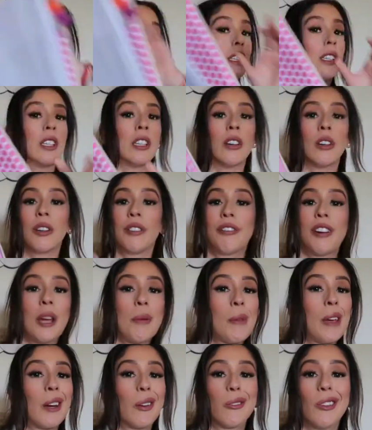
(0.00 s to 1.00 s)
You know, if
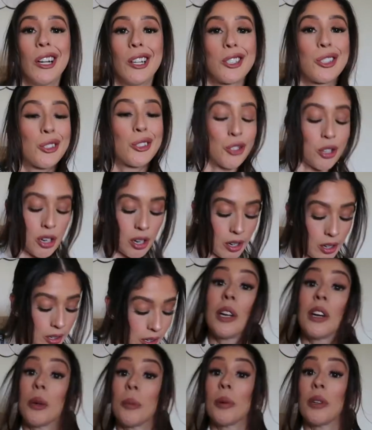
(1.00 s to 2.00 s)
I'm at a
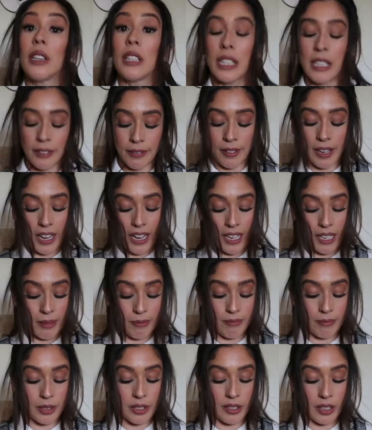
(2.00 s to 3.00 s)
restaurant, better believe
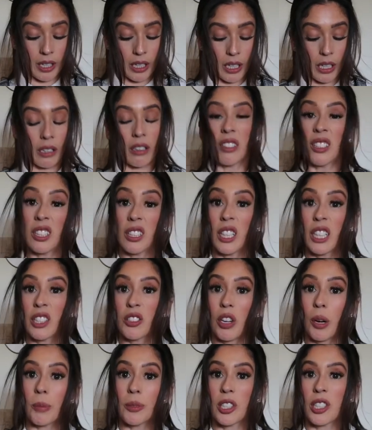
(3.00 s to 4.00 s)
I'm studying. Oh, I
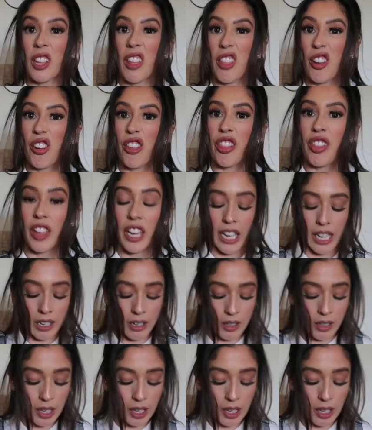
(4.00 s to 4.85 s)
dropped another thing.